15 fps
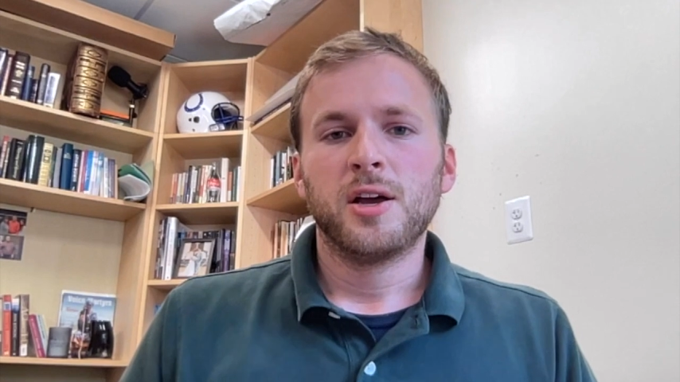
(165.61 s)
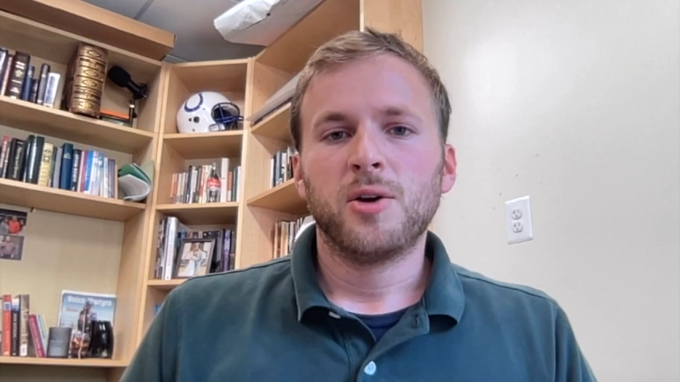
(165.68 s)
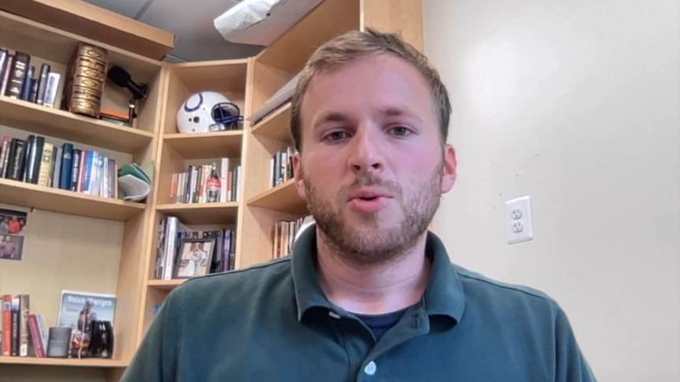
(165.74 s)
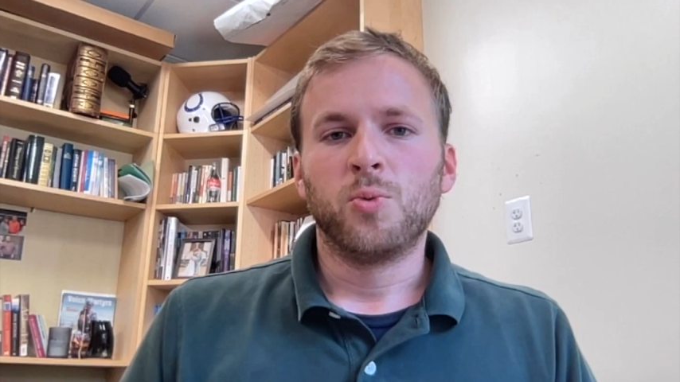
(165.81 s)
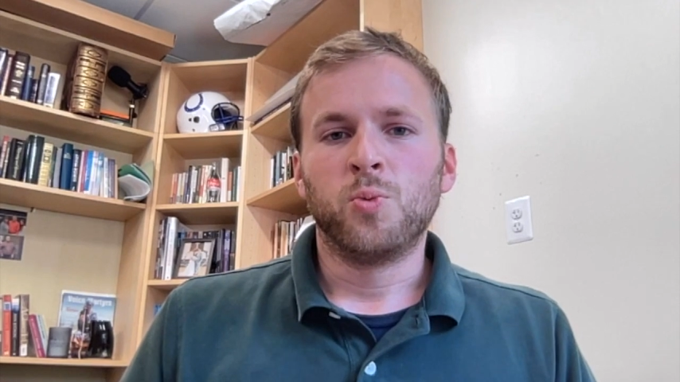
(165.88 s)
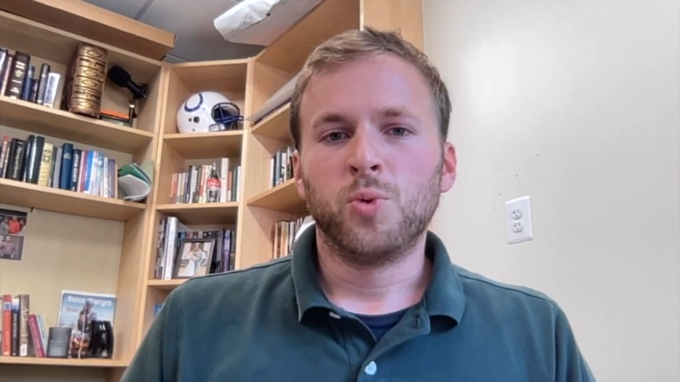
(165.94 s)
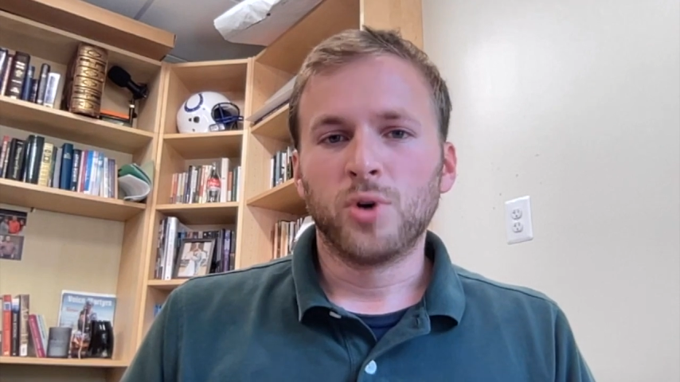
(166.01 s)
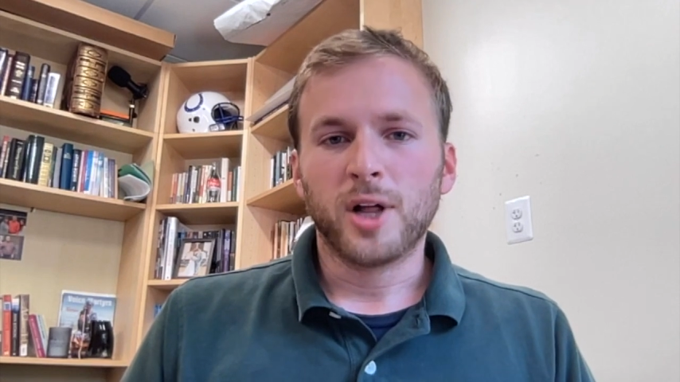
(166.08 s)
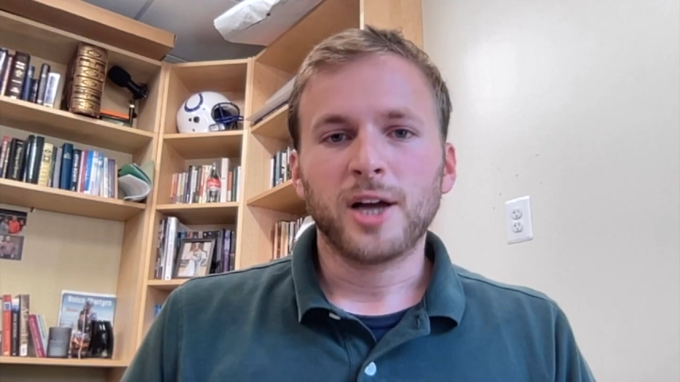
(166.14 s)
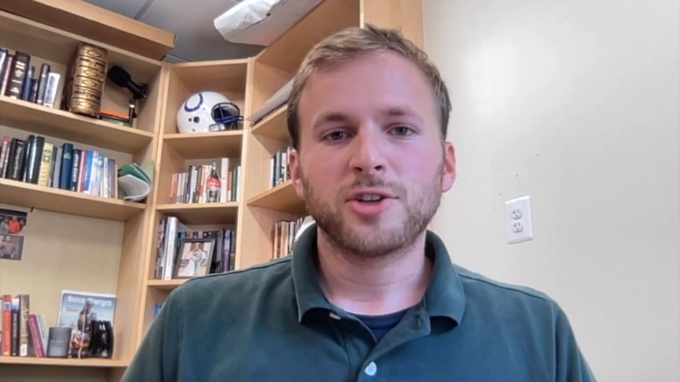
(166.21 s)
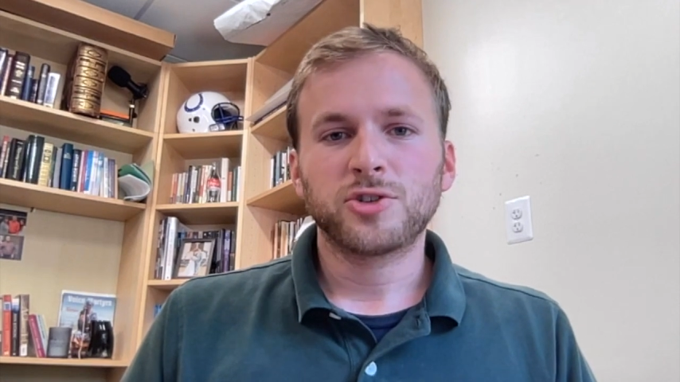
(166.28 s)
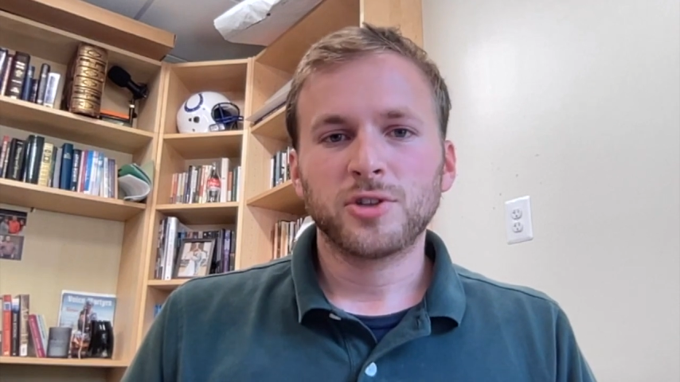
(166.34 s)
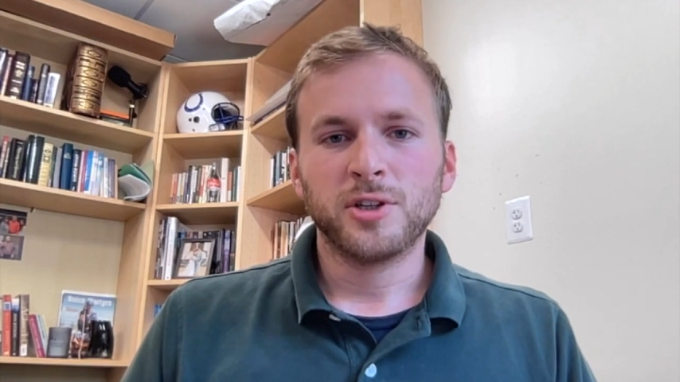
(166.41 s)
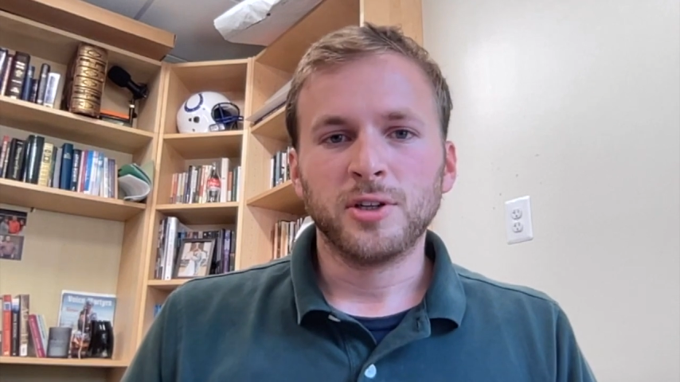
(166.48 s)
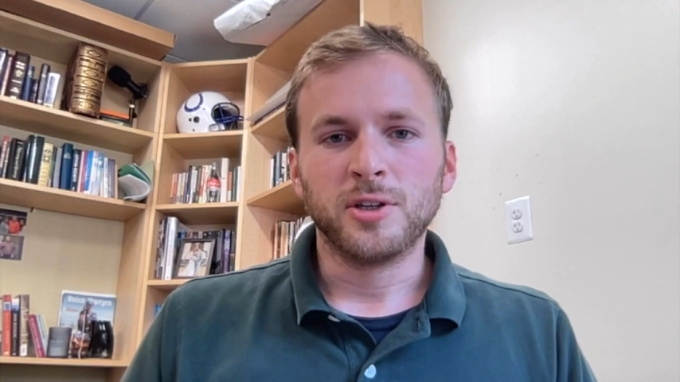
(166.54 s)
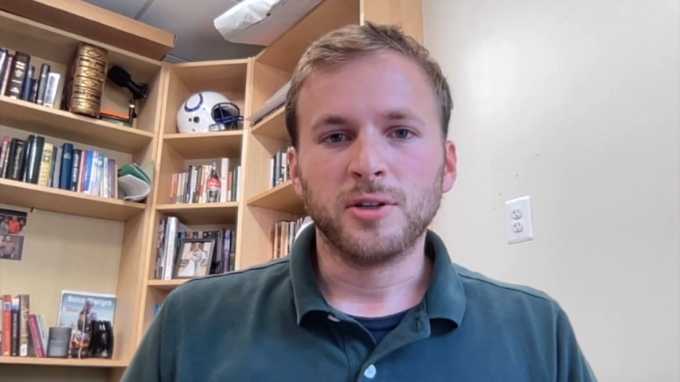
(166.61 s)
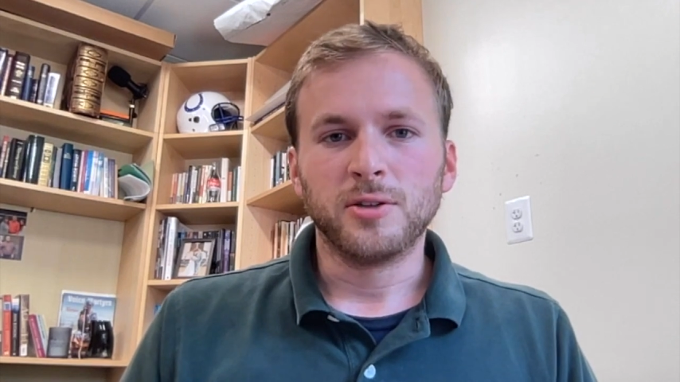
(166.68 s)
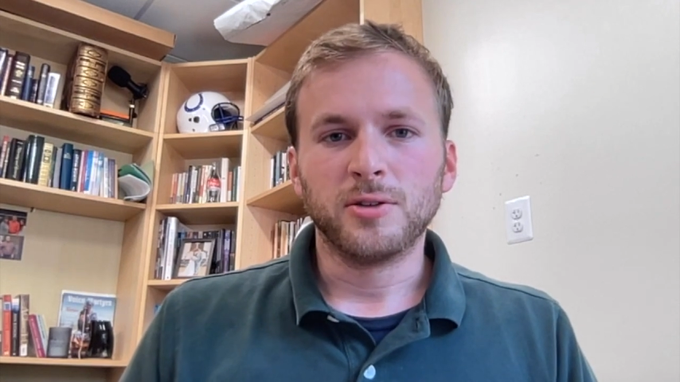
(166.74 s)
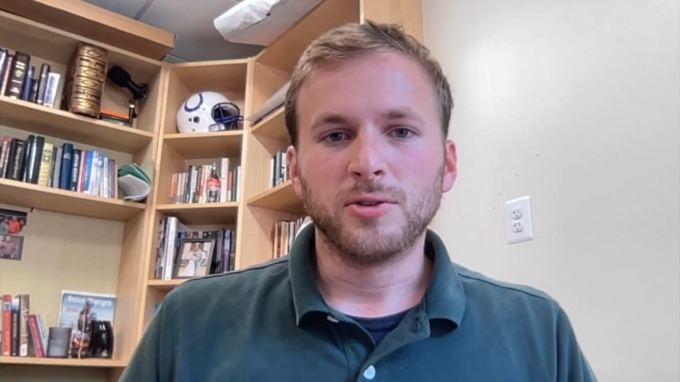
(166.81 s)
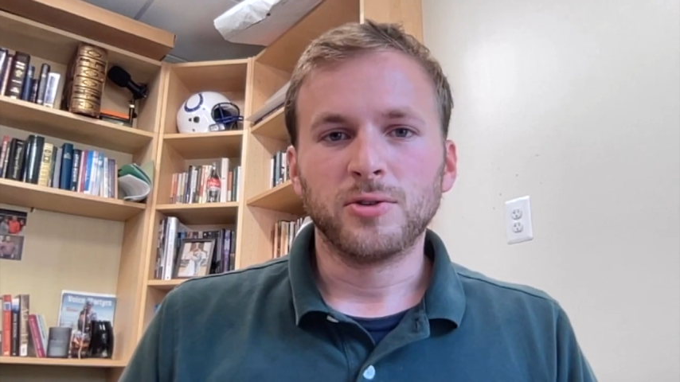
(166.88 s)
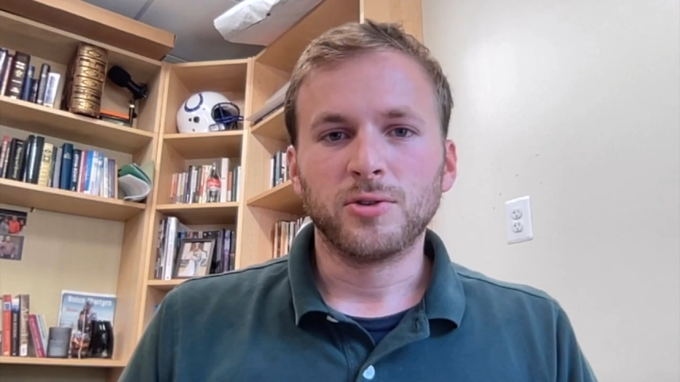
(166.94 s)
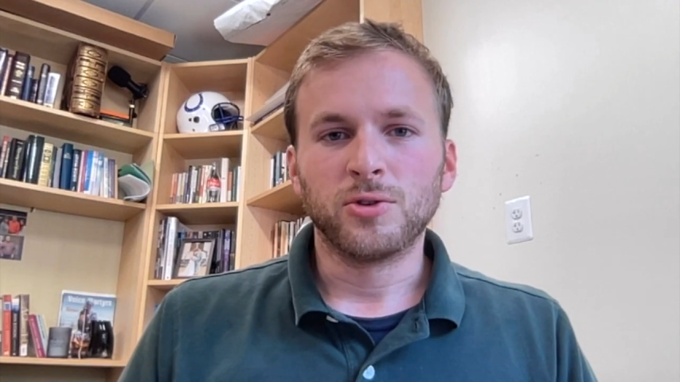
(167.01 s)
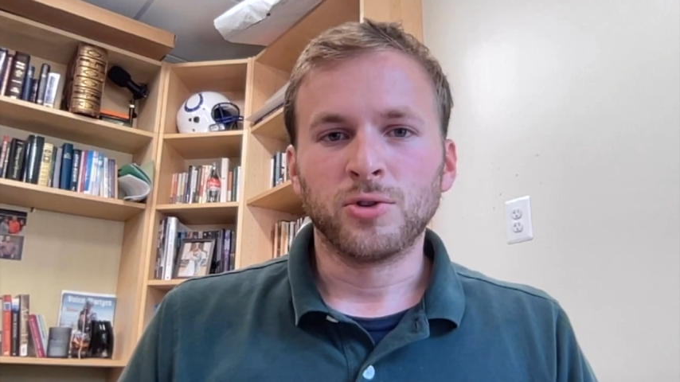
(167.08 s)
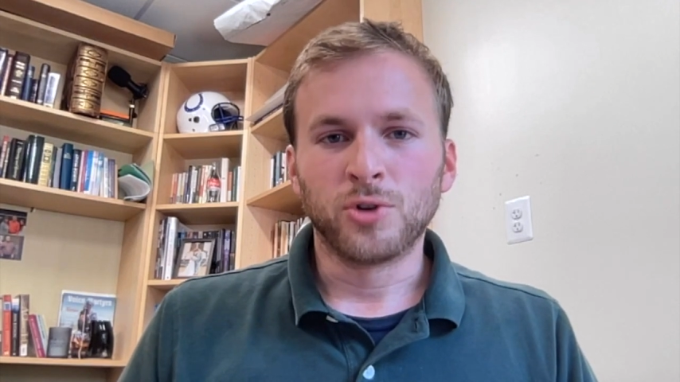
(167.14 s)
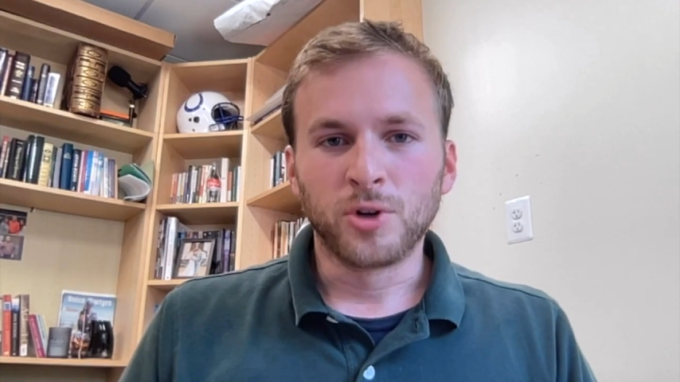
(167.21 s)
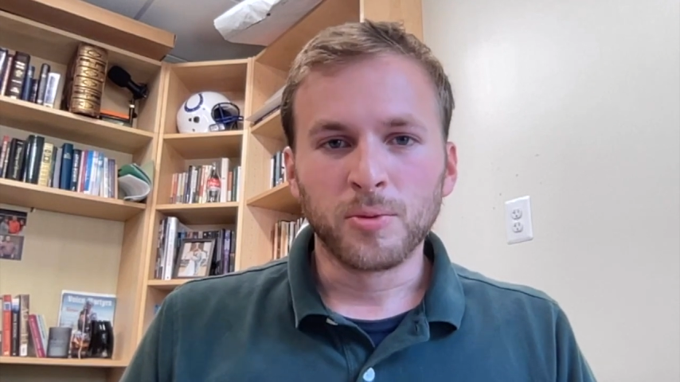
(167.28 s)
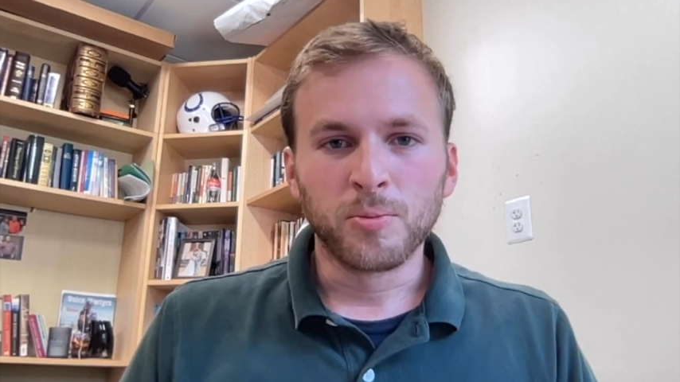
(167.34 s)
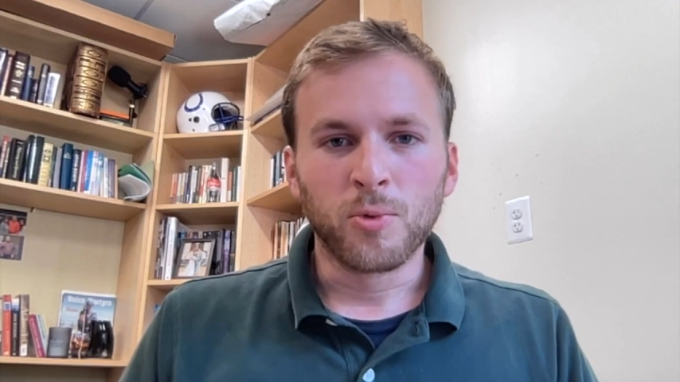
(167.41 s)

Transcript: we'll actually learn